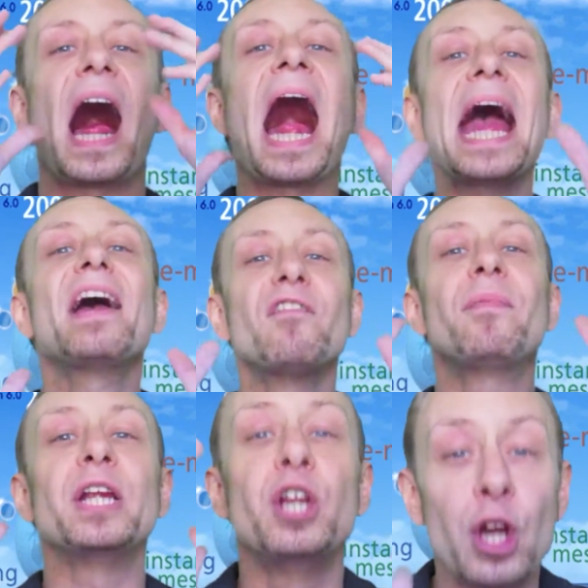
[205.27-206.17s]
I have
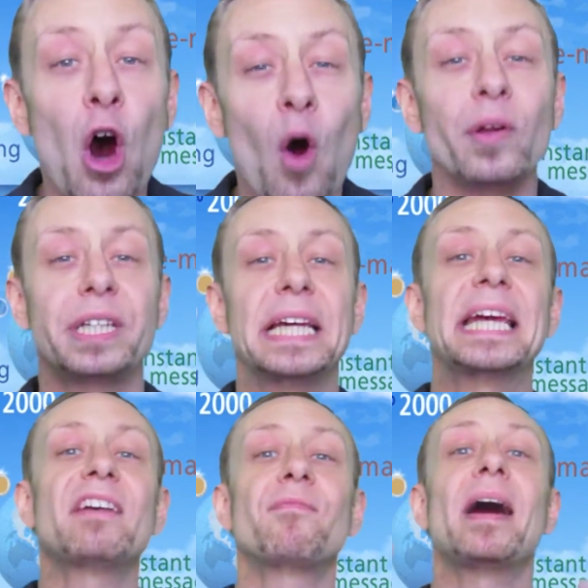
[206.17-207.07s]
been known to
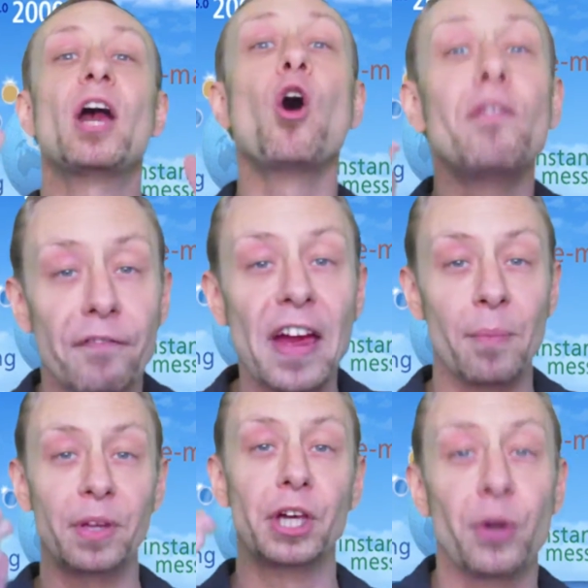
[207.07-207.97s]
give my own
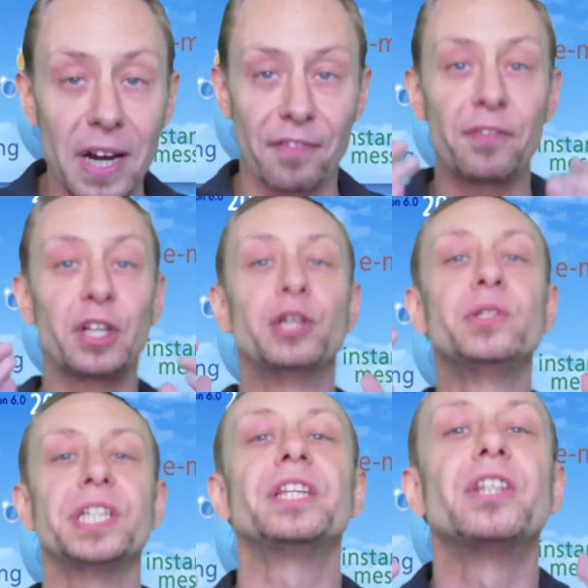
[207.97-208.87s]
family grief for
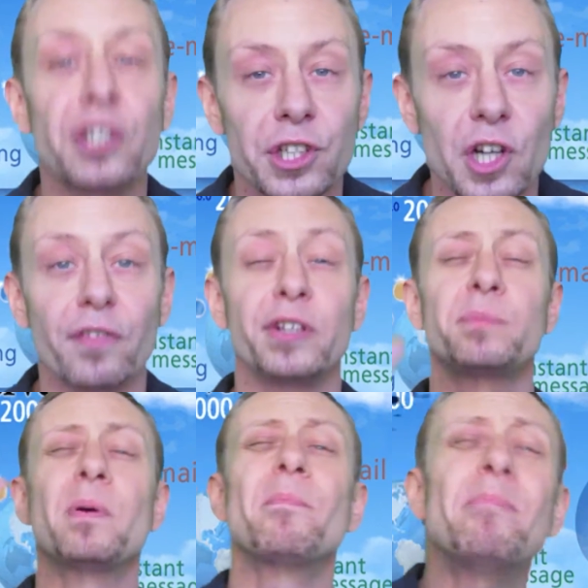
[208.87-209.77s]
using this service,
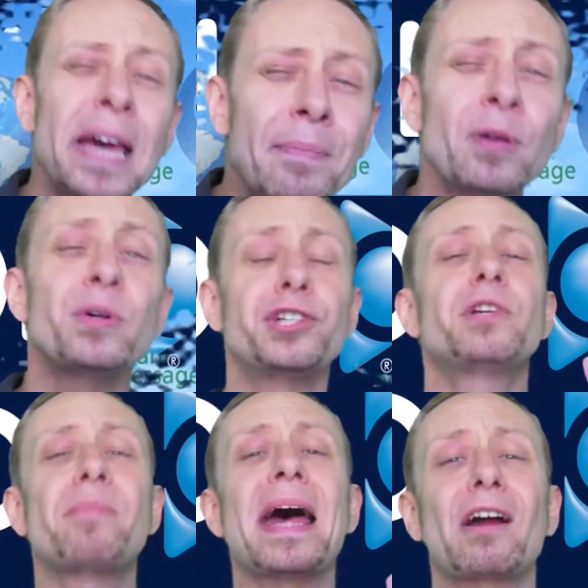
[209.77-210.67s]
but maybe we
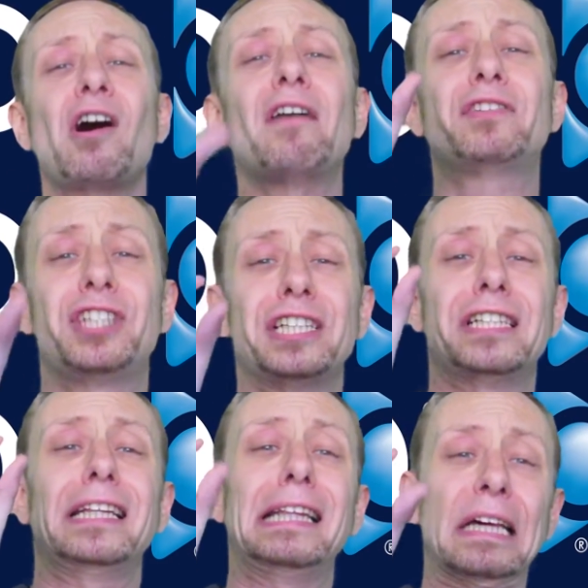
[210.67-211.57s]
should back off just
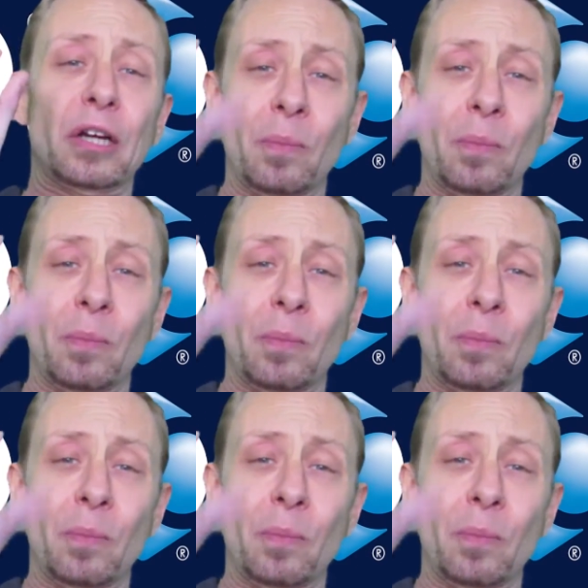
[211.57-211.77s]
a little